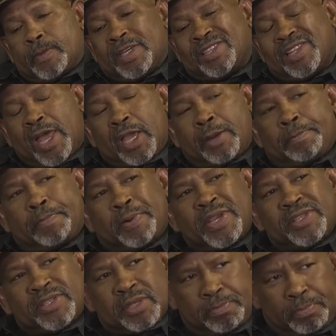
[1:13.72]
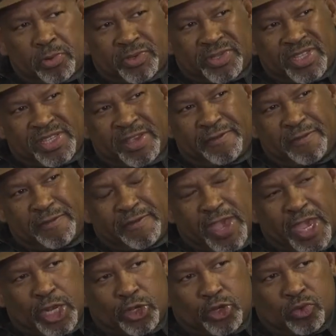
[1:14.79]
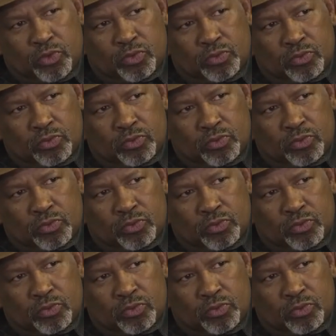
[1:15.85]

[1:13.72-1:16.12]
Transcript: is like principles. It's a value,